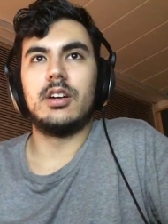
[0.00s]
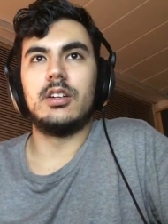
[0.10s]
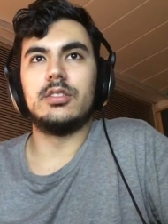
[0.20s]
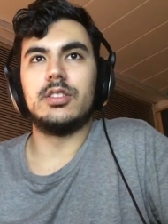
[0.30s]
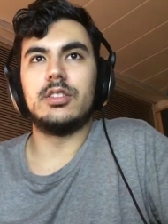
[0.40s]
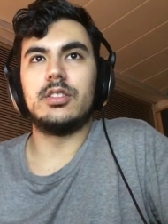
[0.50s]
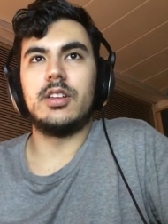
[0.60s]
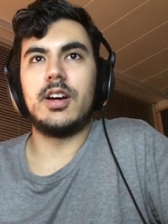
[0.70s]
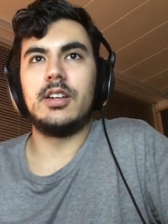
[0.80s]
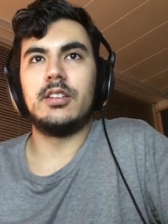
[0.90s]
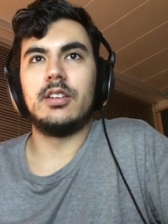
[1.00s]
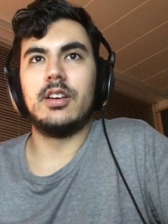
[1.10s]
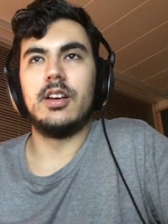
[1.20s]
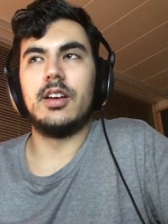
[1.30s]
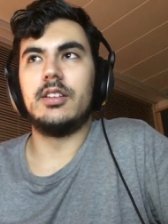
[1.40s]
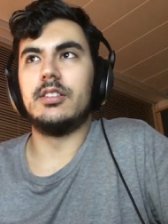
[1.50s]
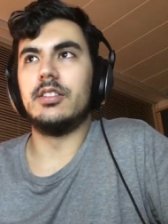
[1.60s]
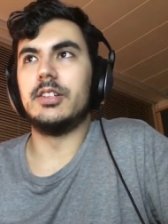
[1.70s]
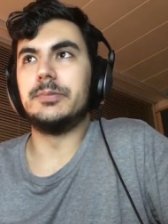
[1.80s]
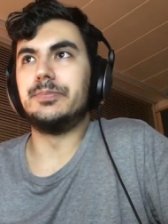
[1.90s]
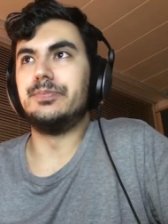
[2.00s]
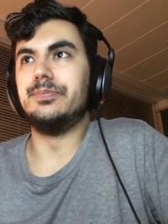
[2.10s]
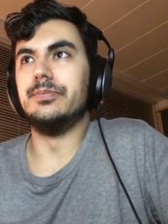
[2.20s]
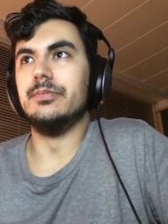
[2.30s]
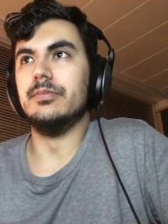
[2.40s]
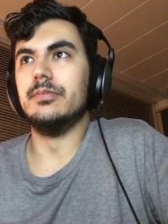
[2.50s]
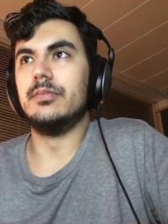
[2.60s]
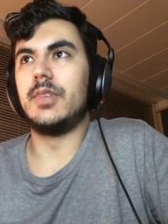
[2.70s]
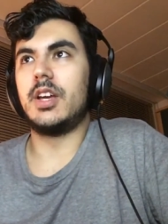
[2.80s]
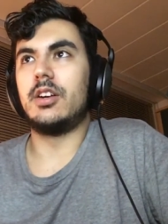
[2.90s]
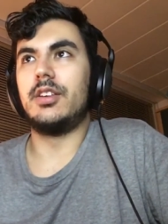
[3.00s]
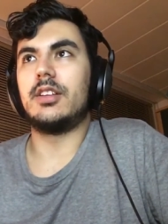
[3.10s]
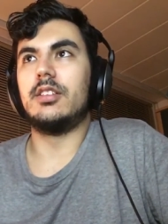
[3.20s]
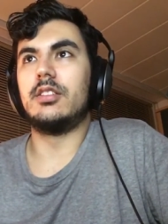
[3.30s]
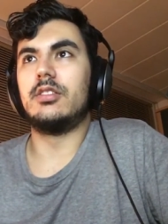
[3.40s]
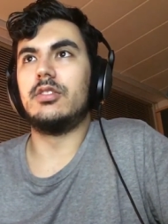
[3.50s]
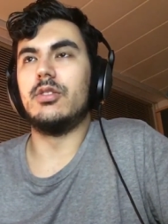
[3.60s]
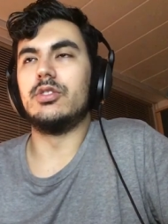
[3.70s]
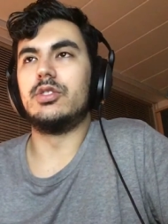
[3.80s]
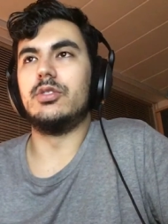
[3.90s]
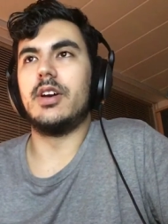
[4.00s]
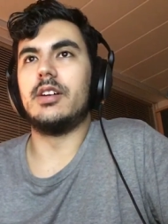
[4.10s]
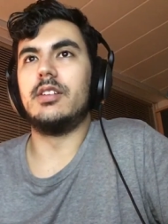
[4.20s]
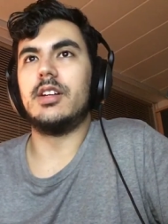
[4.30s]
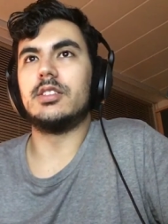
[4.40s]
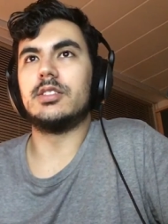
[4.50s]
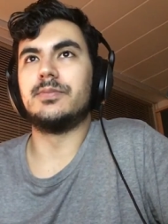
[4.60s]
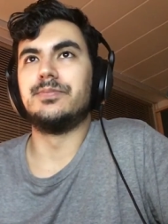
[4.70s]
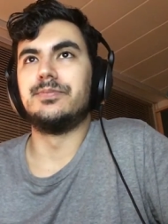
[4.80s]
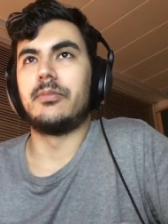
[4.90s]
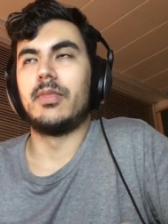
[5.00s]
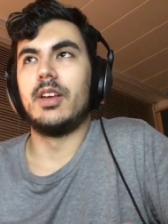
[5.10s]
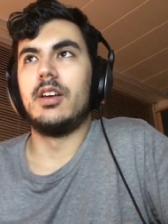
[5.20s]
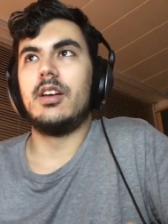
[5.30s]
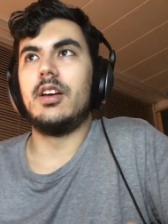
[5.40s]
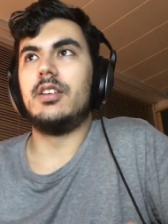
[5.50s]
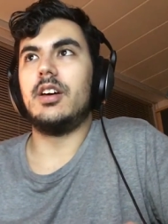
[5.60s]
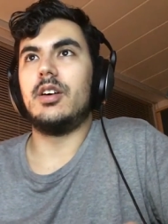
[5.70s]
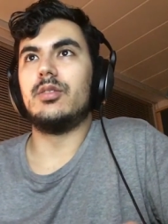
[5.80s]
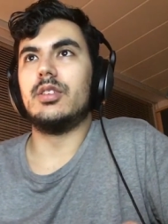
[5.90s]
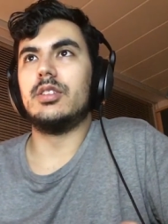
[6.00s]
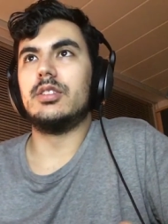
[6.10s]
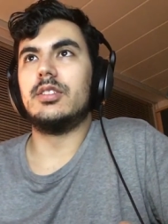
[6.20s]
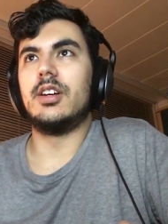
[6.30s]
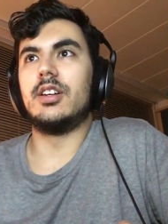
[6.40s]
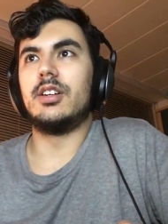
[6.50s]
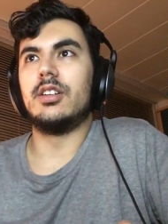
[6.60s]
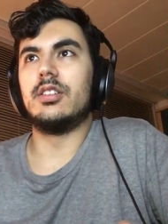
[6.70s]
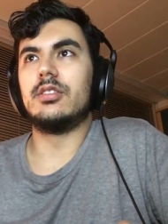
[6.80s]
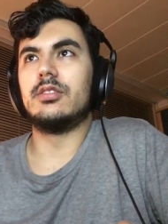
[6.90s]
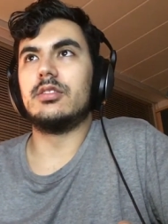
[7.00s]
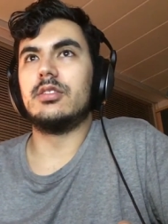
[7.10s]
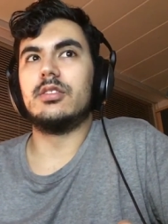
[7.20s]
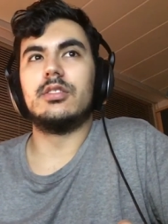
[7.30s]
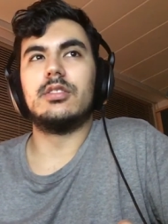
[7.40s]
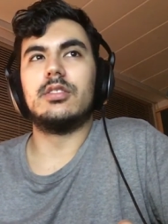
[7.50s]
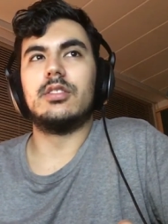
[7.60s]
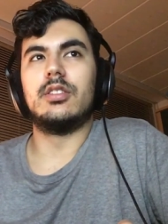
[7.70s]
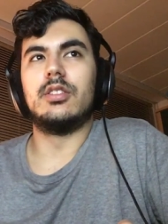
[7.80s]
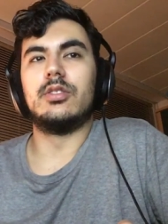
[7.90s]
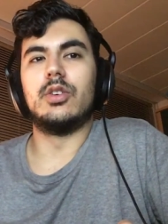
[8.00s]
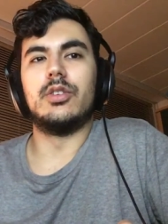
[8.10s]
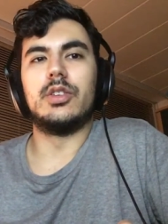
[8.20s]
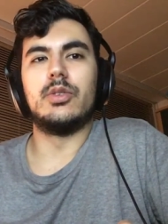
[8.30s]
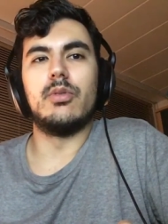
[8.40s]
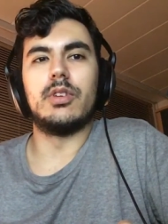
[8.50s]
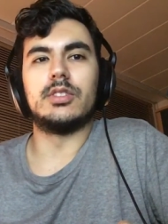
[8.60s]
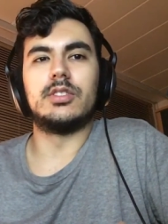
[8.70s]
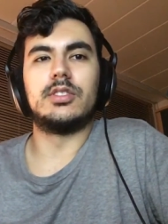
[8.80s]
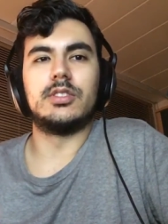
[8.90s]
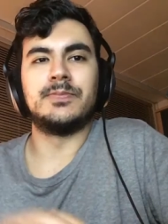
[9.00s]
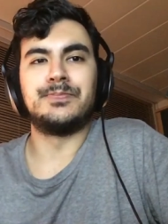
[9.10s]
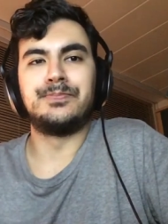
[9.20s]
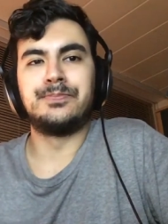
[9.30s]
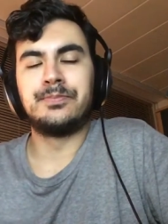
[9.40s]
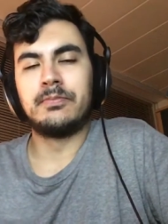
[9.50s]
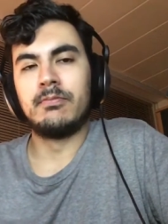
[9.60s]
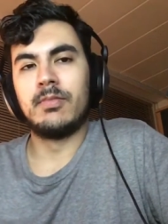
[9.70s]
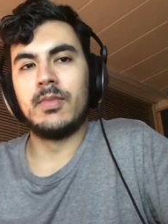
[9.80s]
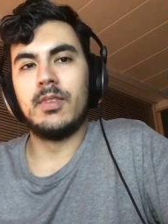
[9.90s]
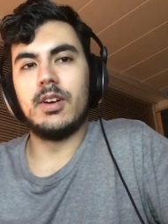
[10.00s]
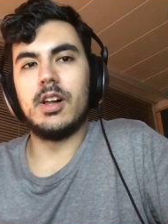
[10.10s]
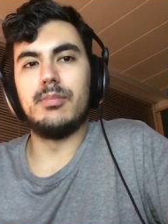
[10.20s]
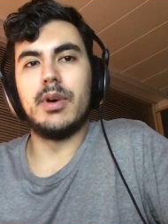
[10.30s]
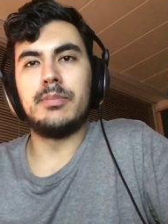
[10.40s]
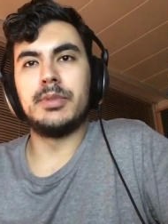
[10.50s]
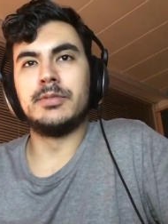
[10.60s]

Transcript: Alsace line, and they connected those two areas, and now they are going towards Al-bab,